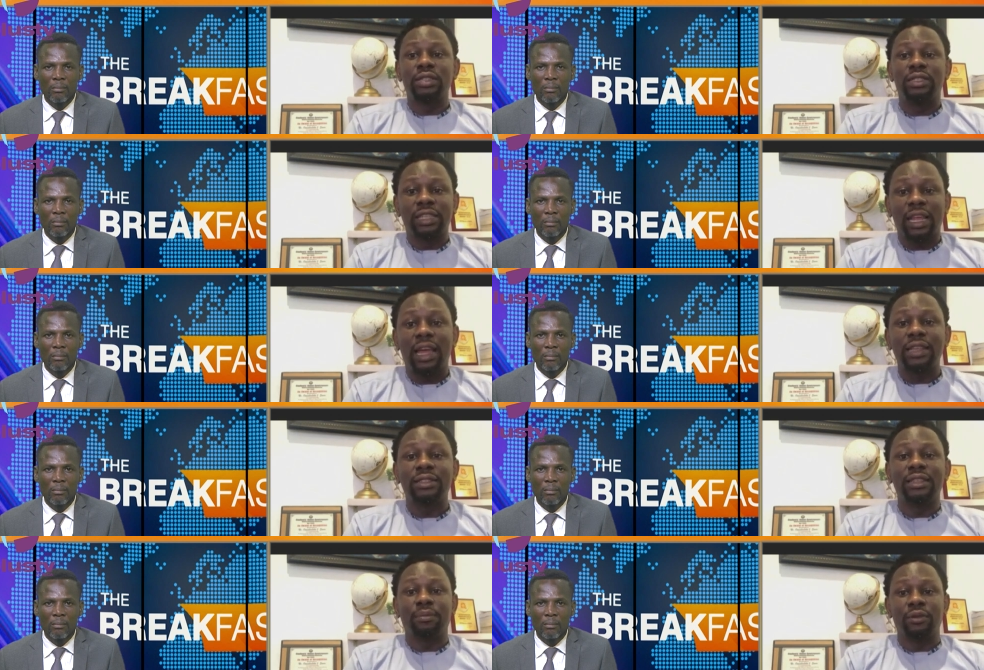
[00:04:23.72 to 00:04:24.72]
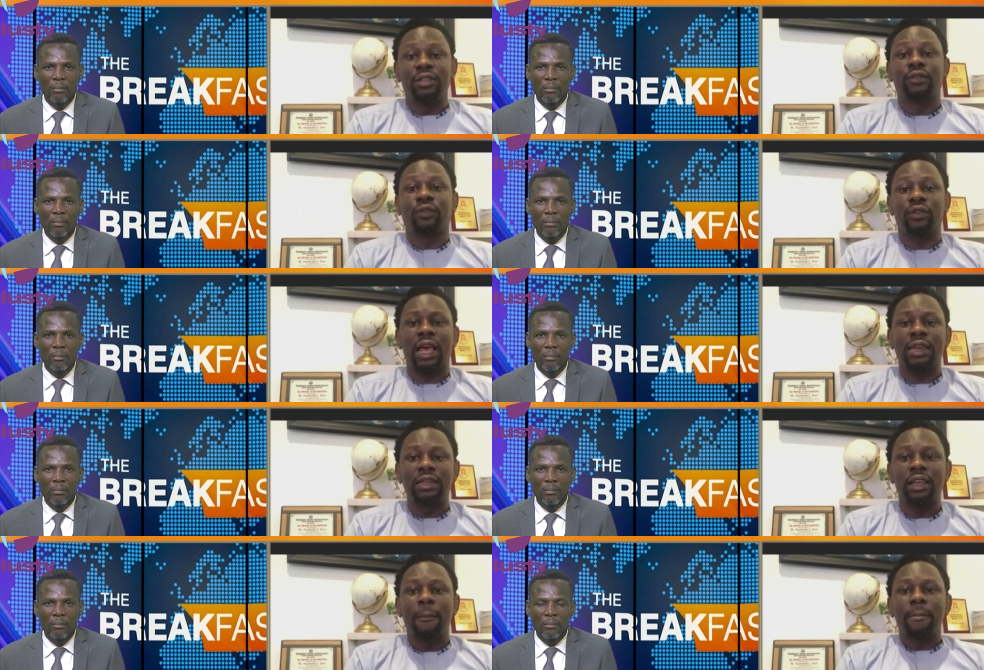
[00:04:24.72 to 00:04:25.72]
Speaker 1: digitalizing the police force, and
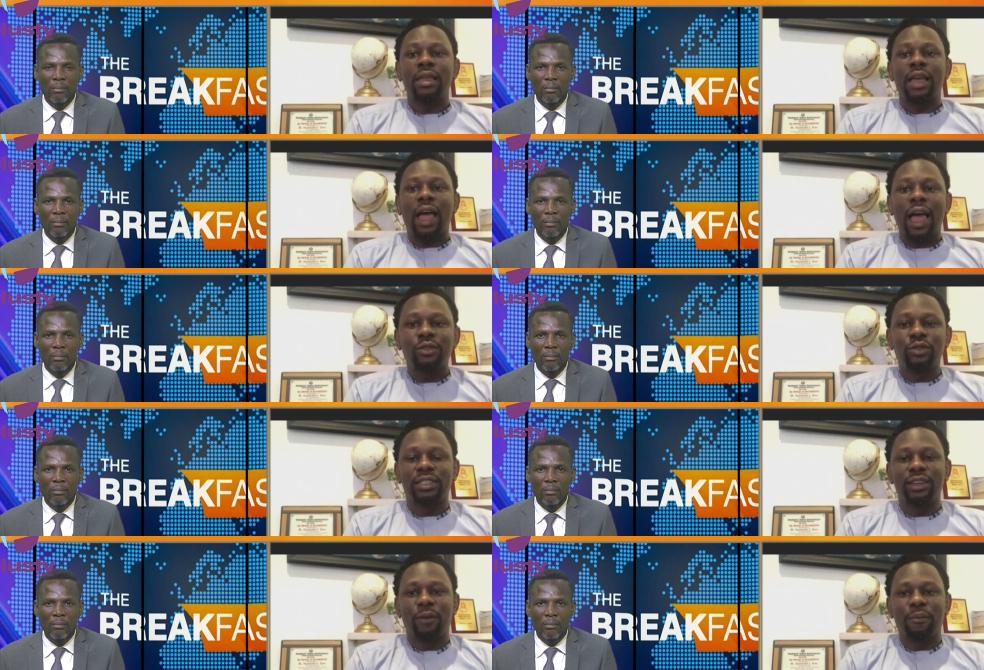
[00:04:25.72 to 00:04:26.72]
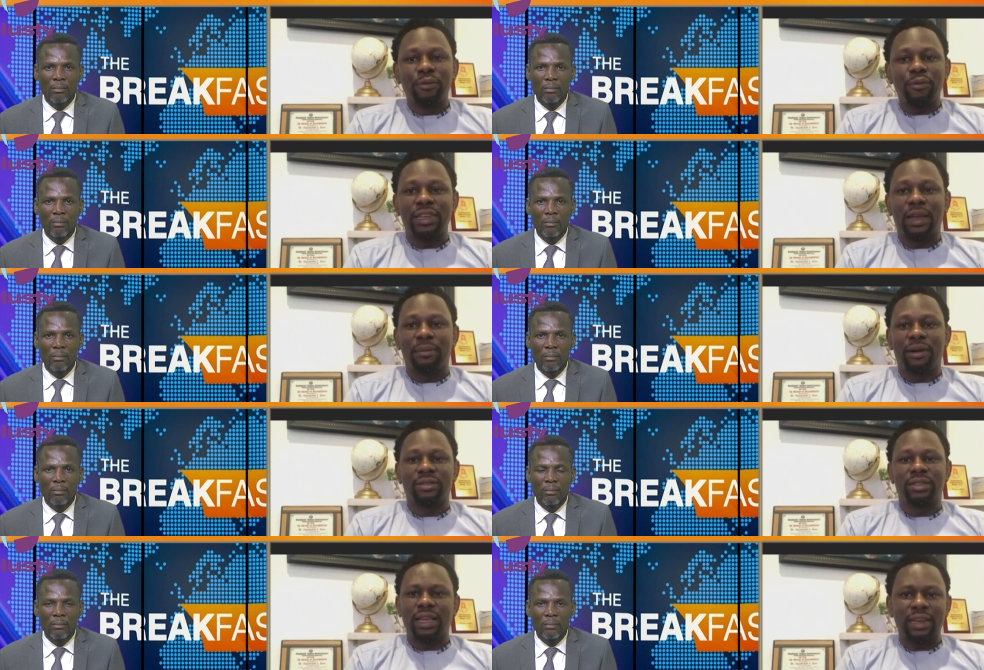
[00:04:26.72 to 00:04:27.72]
I don't see a lot of people talking about this,
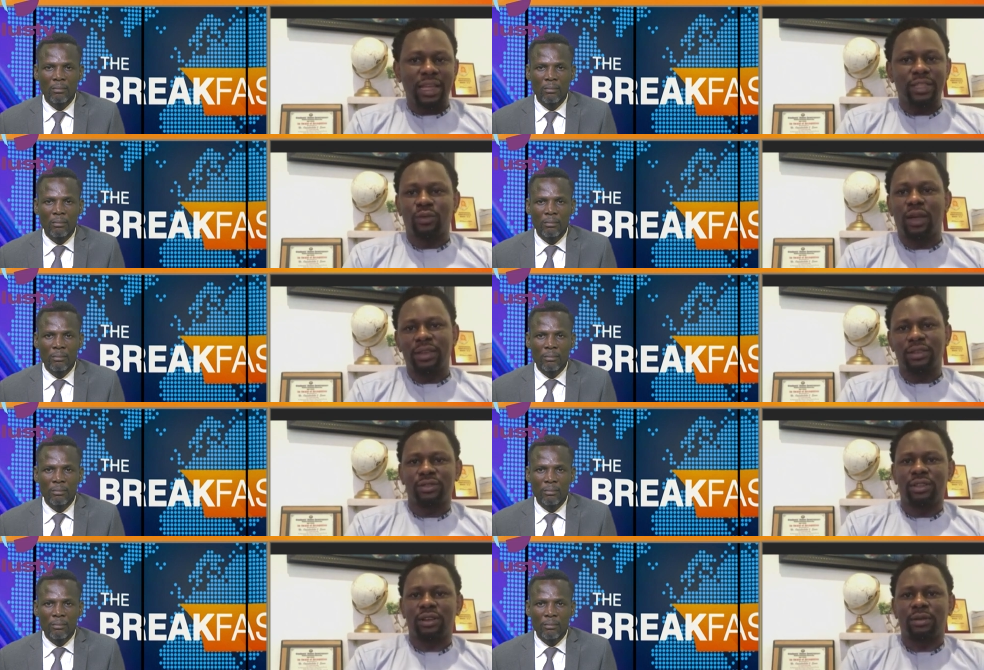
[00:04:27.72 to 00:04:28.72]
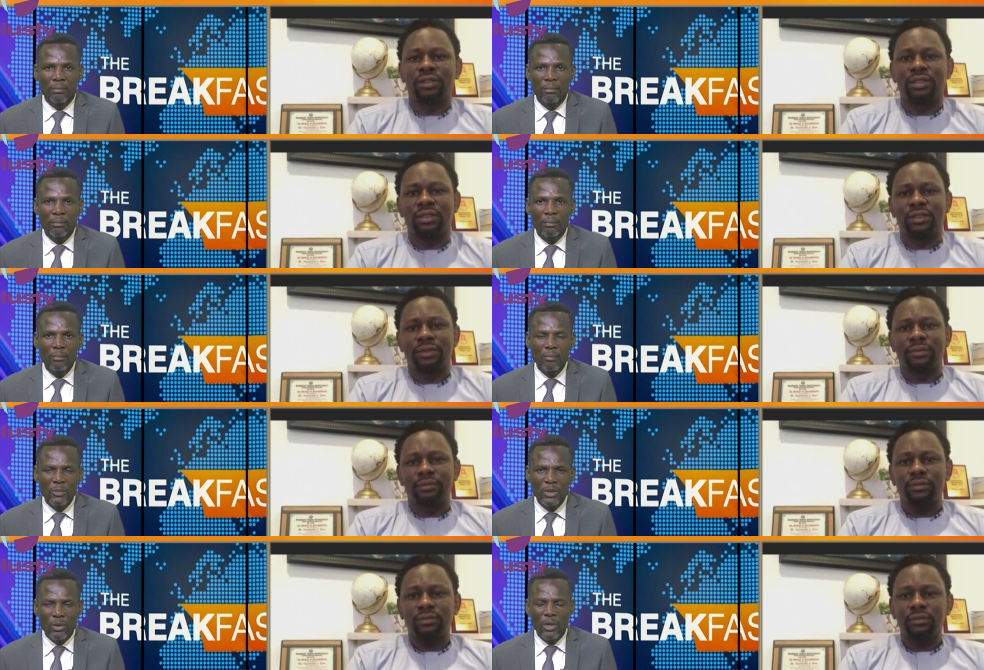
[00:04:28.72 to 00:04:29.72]
and that's why I'm here to talk about it.
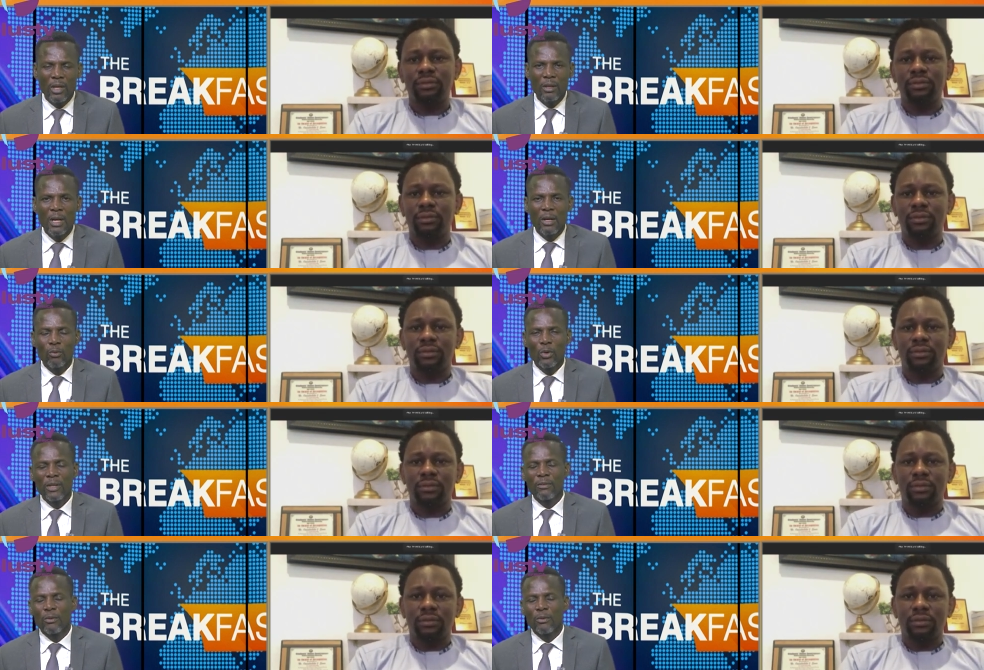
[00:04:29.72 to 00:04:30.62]
Speaker 2: Okay, what